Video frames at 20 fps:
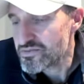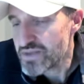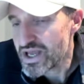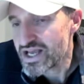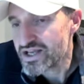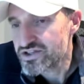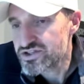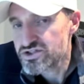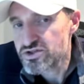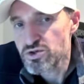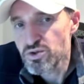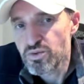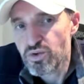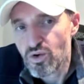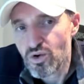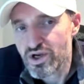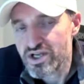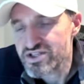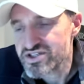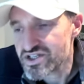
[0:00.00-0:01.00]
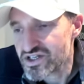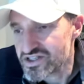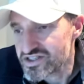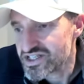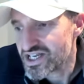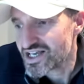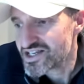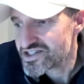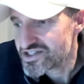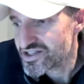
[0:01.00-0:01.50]
make two points on
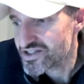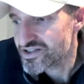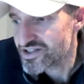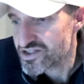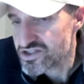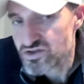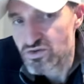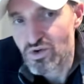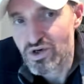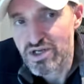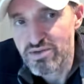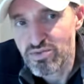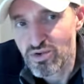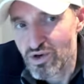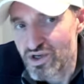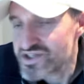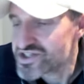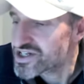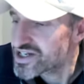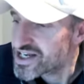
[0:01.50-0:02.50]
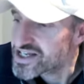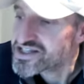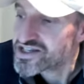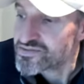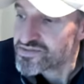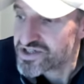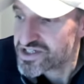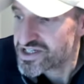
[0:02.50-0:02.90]
Tesla than twenty points on S M